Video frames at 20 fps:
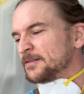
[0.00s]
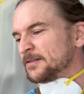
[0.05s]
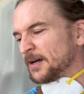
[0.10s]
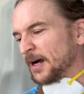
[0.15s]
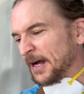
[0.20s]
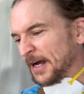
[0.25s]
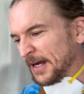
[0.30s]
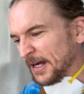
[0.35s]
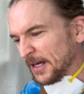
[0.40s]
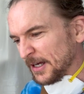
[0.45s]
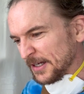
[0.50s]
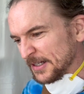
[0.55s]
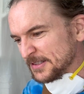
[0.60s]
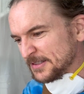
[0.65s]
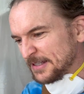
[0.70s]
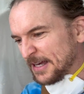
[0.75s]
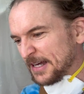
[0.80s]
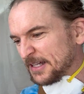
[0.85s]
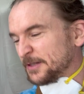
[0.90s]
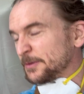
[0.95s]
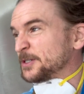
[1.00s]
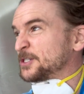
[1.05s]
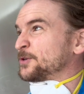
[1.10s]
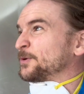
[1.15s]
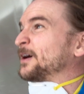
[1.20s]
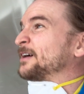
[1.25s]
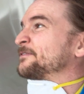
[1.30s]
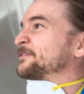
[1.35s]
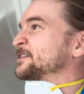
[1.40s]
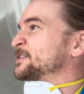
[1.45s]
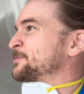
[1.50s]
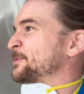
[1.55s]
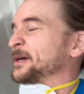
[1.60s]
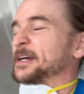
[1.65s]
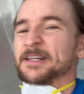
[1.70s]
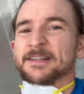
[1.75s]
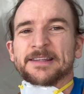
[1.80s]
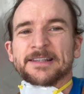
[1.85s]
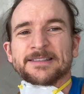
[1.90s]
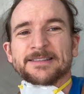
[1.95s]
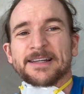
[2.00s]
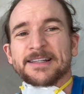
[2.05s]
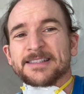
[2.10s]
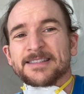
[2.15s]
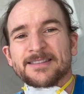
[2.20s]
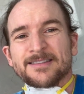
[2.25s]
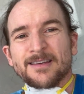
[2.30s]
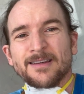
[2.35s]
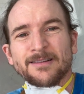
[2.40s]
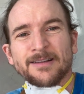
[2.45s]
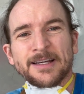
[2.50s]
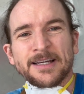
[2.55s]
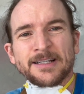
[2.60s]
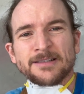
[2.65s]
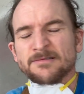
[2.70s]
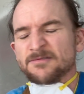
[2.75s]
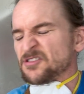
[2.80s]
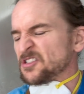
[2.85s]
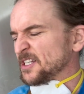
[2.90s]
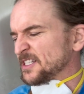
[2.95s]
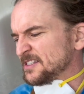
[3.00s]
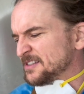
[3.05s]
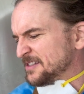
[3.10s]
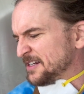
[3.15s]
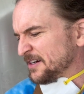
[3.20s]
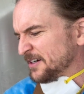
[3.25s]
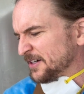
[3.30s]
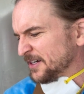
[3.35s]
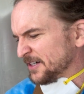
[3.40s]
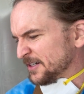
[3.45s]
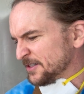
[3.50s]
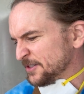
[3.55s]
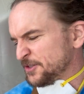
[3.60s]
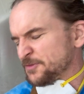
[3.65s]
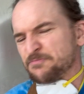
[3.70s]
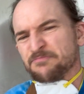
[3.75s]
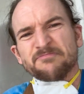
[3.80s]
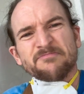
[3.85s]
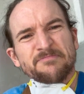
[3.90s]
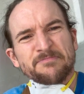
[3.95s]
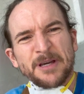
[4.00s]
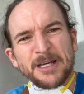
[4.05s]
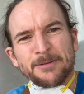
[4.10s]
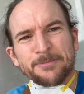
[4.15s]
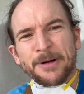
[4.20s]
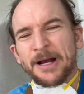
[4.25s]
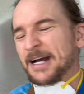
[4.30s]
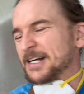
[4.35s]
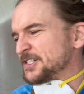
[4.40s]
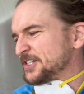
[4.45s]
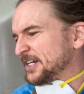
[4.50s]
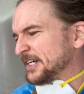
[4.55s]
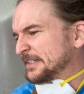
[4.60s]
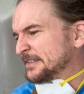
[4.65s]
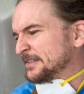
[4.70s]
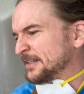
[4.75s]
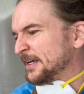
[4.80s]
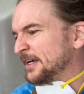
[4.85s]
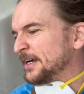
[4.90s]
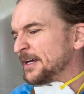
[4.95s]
Exactly what you want for spraying things like ceilings, exteriors, big projects.